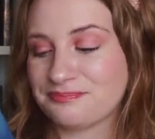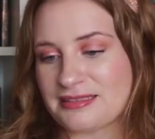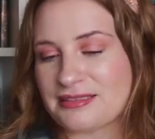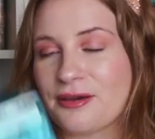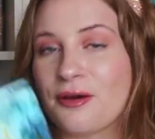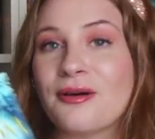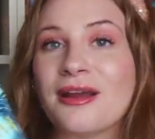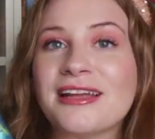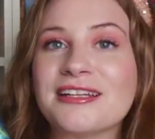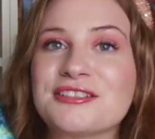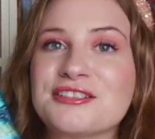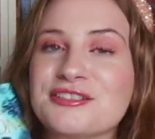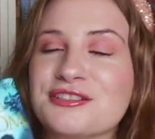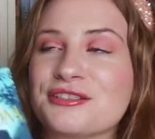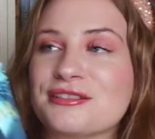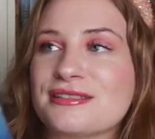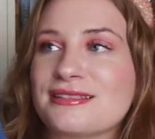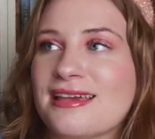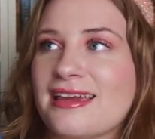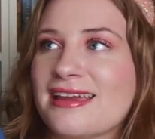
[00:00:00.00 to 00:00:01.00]
So it's
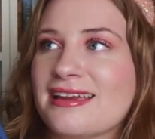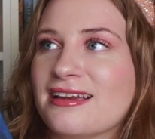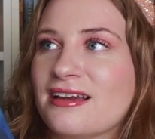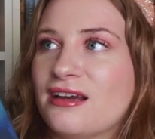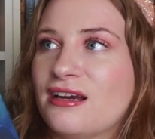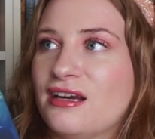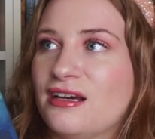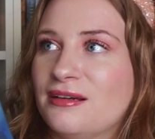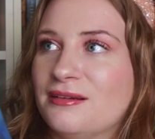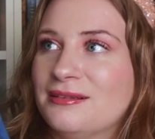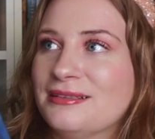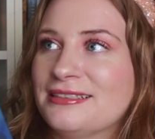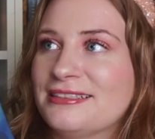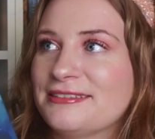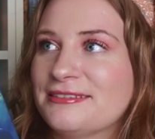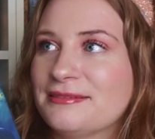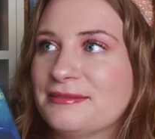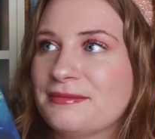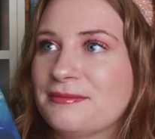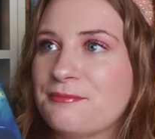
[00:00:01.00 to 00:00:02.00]
just like a
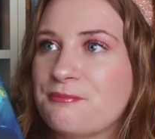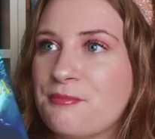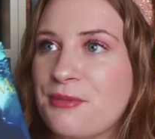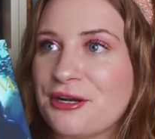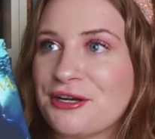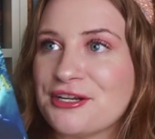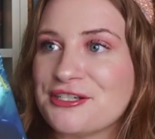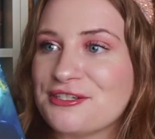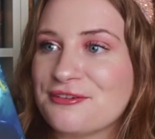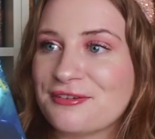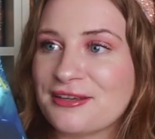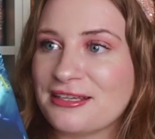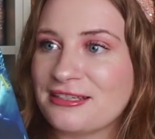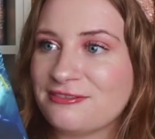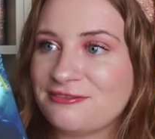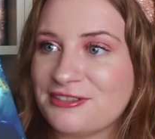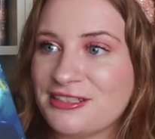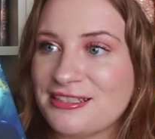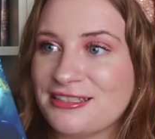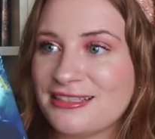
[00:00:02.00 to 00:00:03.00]
marriage of
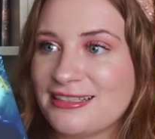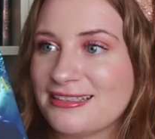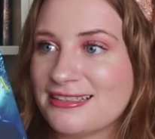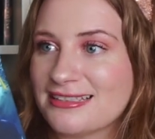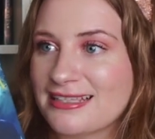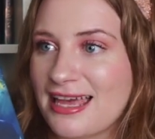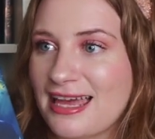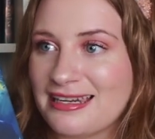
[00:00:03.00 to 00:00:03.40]
convenience,